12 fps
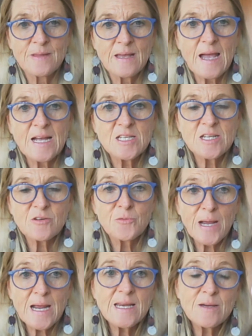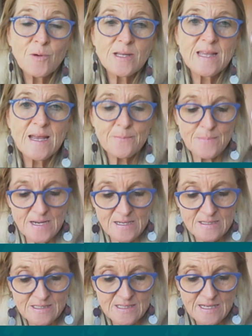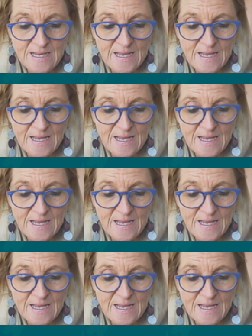And really what that means